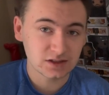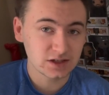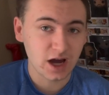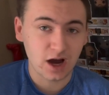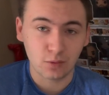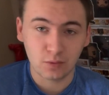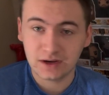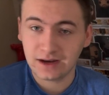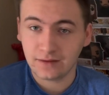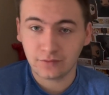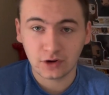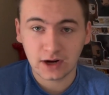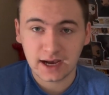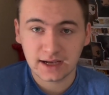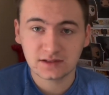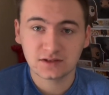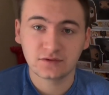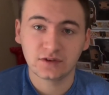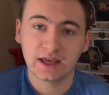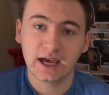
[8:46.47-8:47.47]
No, we never
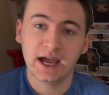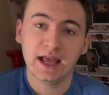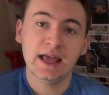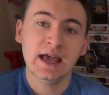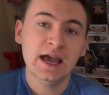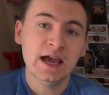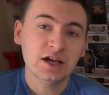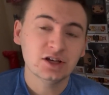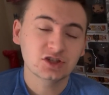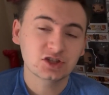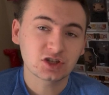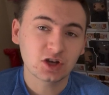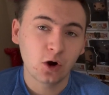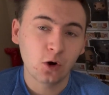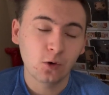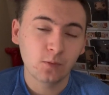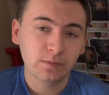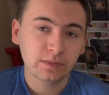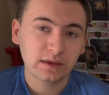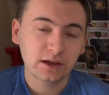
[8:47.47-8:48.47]
asked for that.
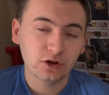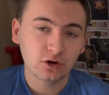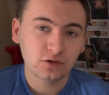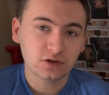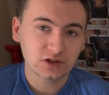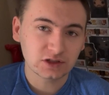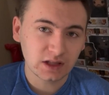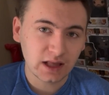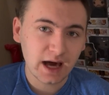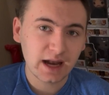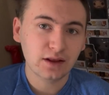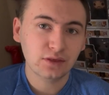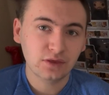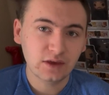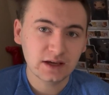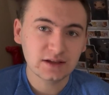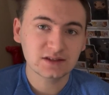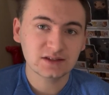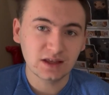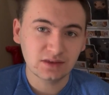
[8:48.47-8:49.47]
So, you know, there's a lot of
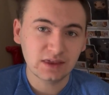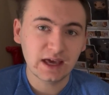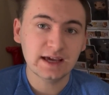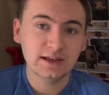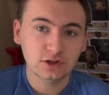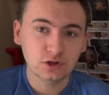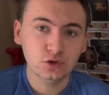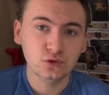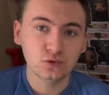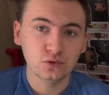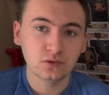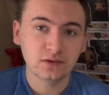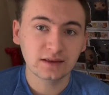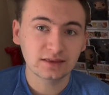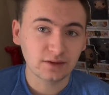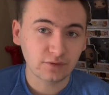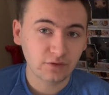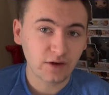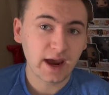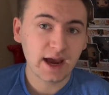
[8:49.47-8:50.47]
things that they do that
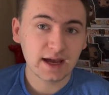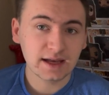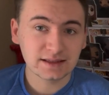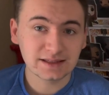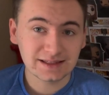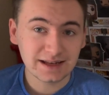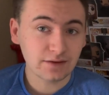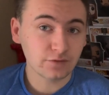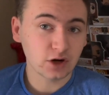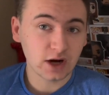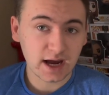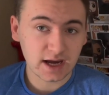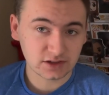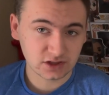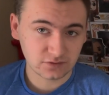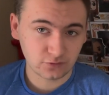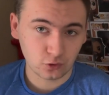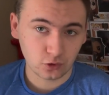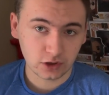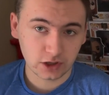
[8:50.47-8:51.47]
the fans never
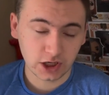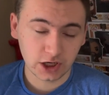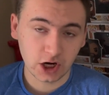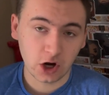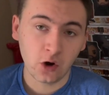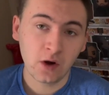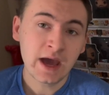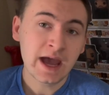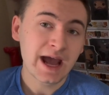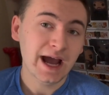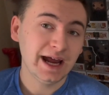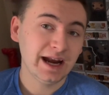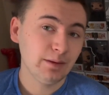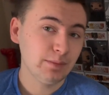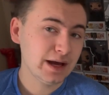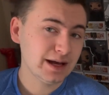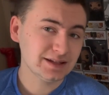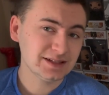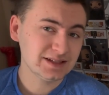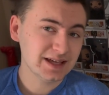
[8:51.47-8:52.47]
asked for, you know. And I'm
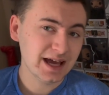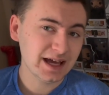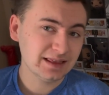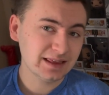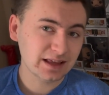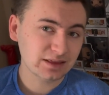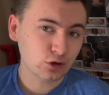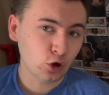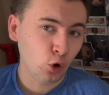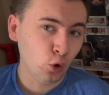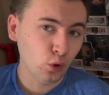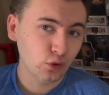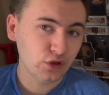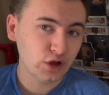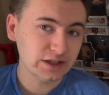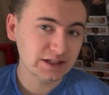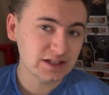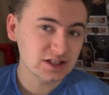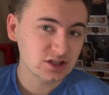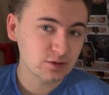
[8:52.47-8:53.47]
not saying that the whole
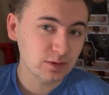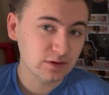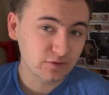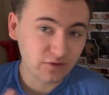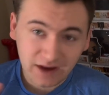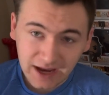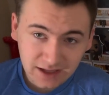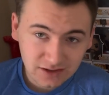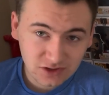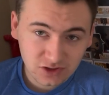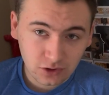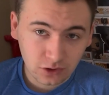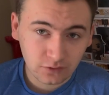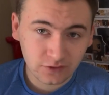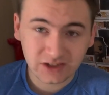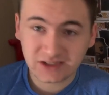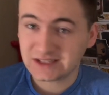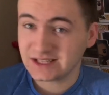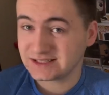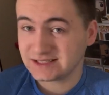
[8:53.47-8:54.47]
thing needs to be fan
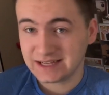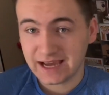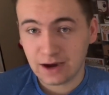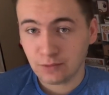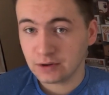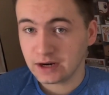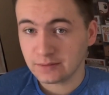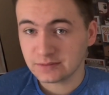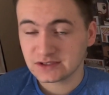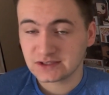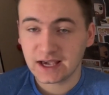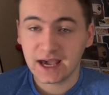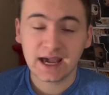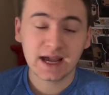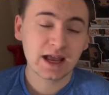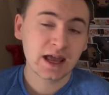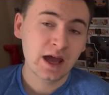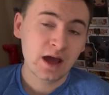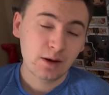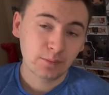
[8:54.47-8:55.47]
service. That's not what I'm
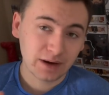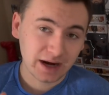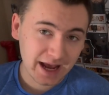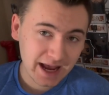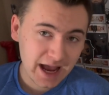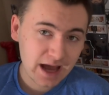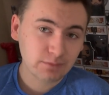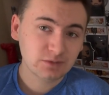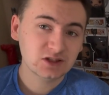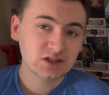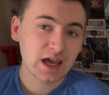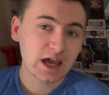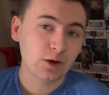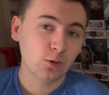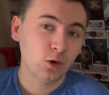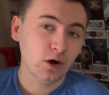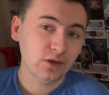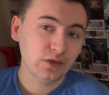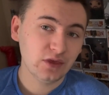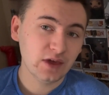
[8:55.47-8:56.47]
saying. But I am
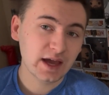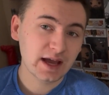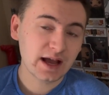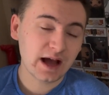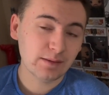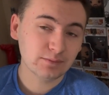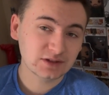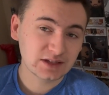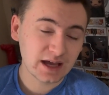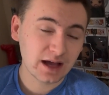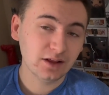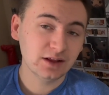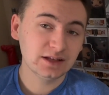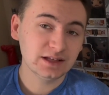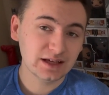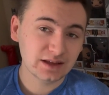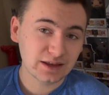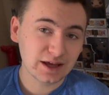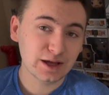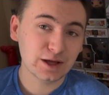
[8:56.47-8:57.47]
saying one thing. I'm telling
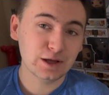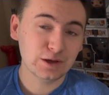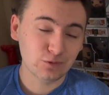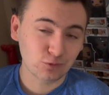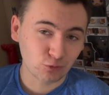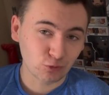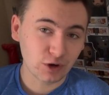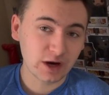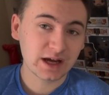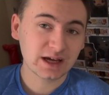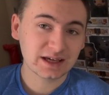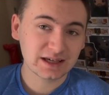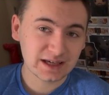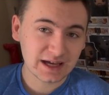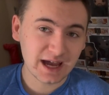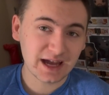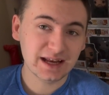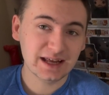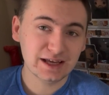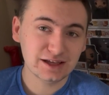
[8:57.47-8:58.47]
you that Rick
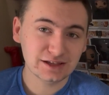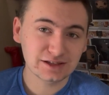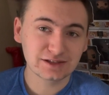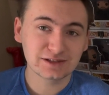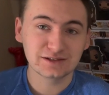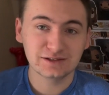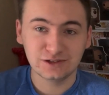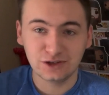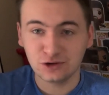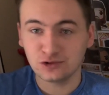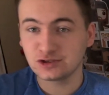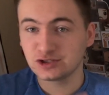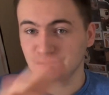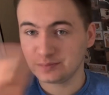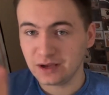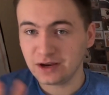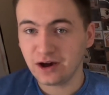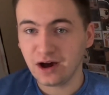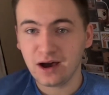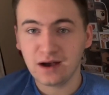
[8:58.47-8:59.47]
and his, you know,
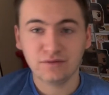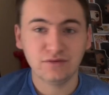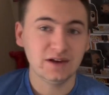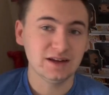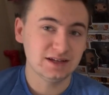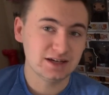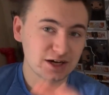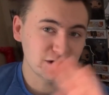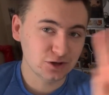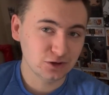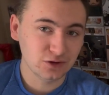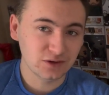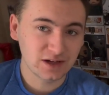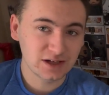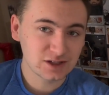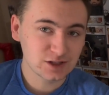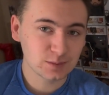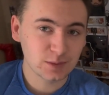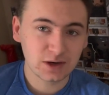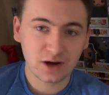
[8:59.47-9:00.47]
spinoff, and Daryl and
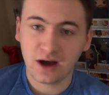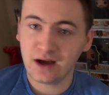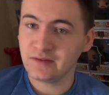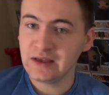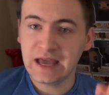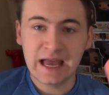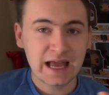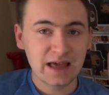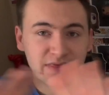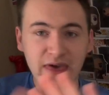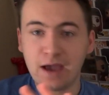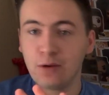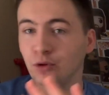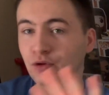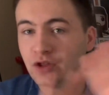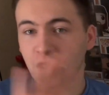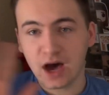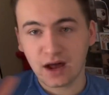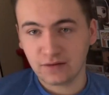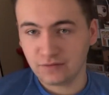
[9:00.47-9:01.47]
his spinoff, they will
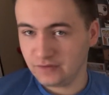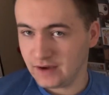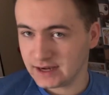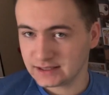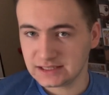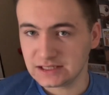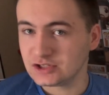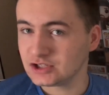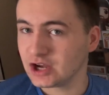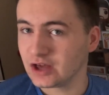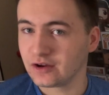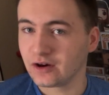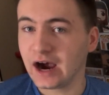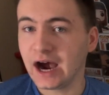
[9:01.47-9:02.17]
not affect each other.